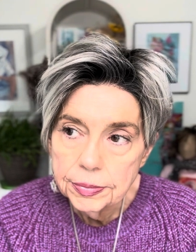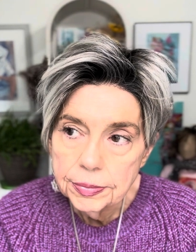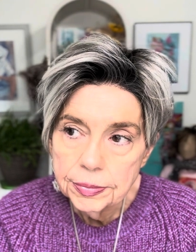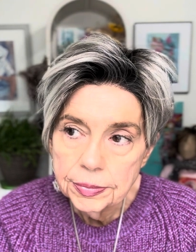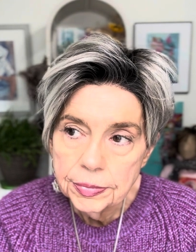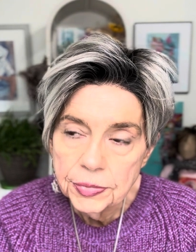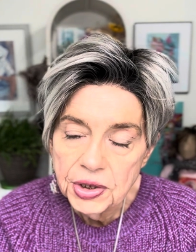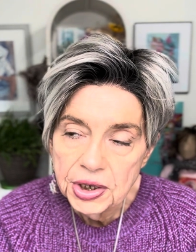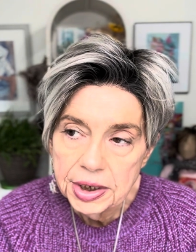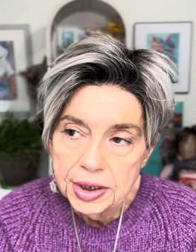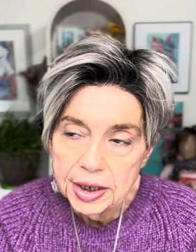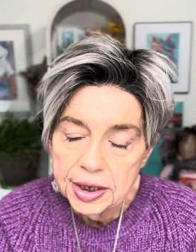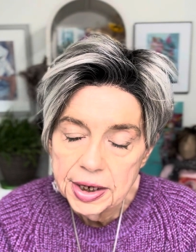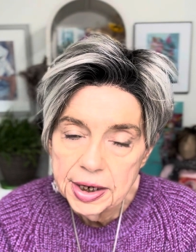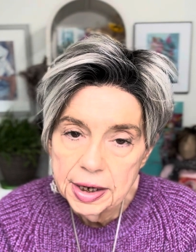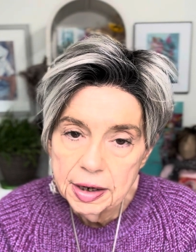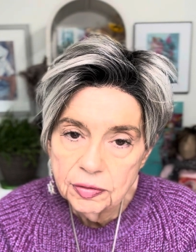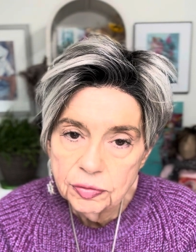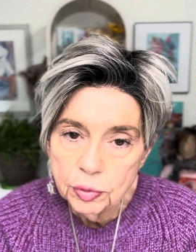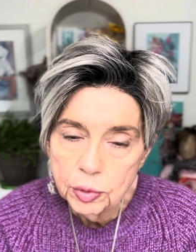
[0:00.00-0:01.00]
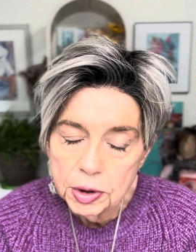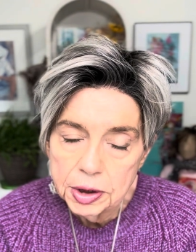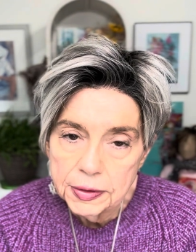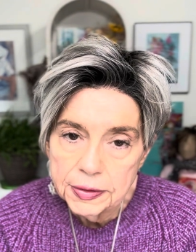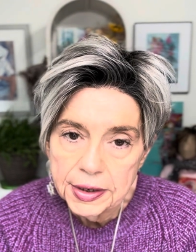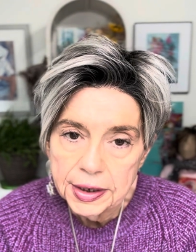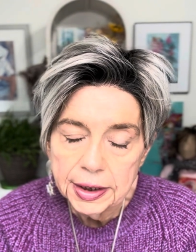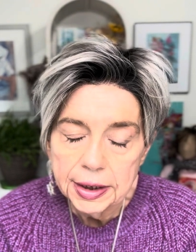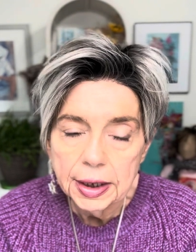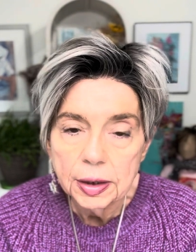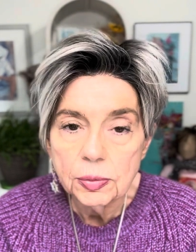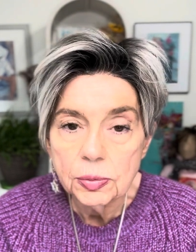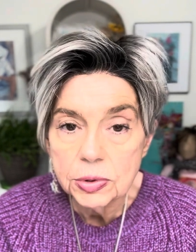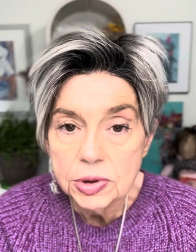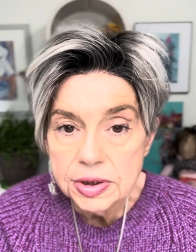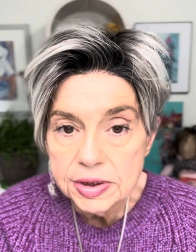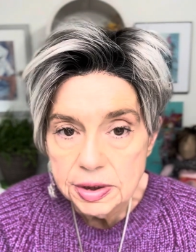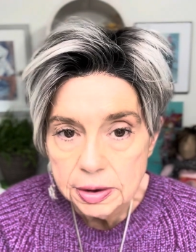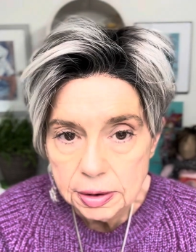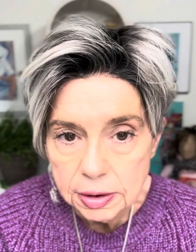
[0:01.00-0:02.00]
Then I have one that I got
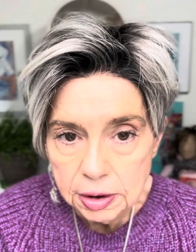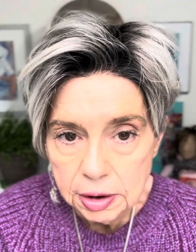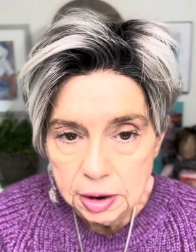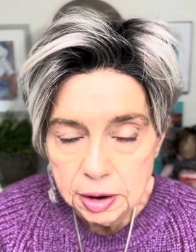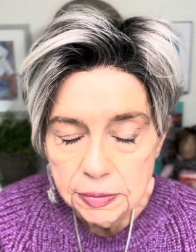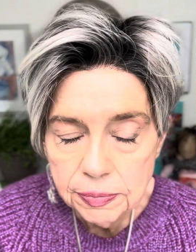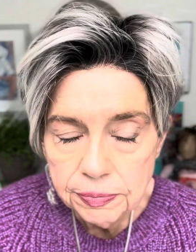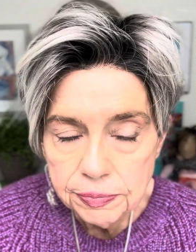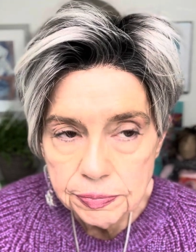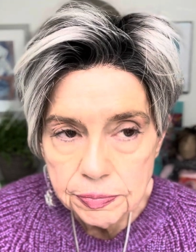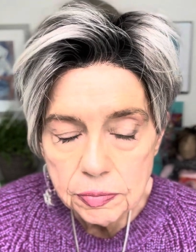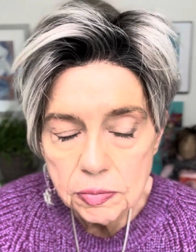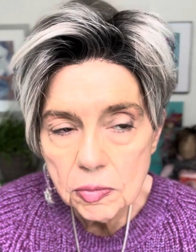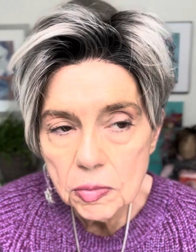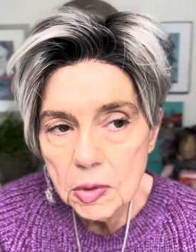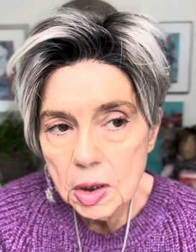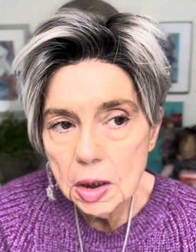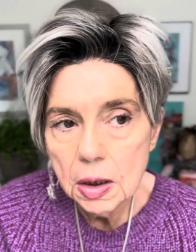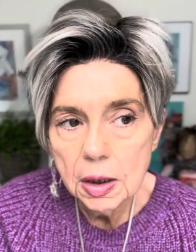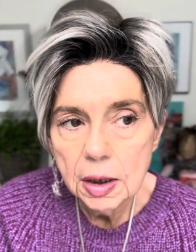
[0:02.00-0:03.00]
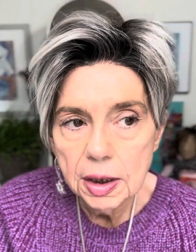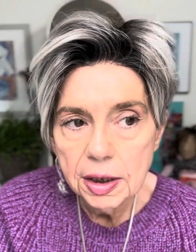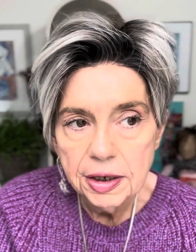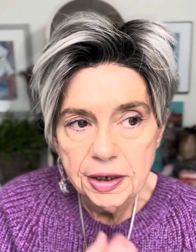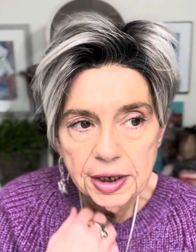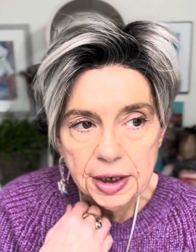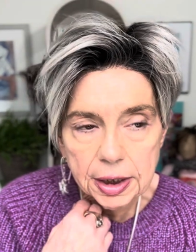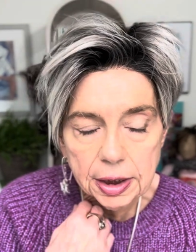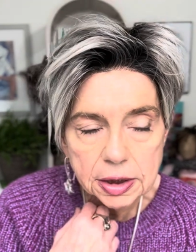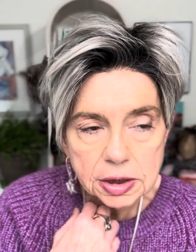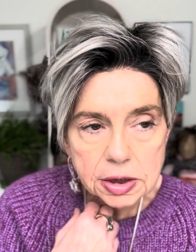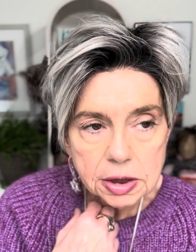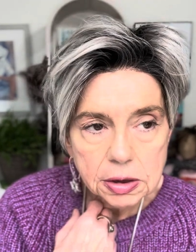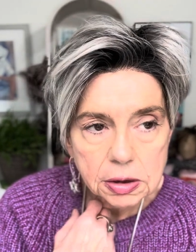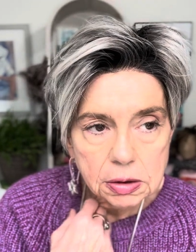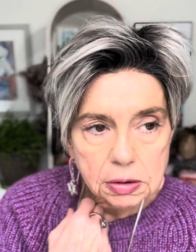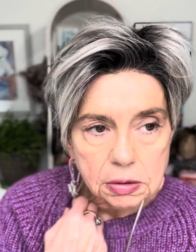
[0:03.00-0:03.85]
recently that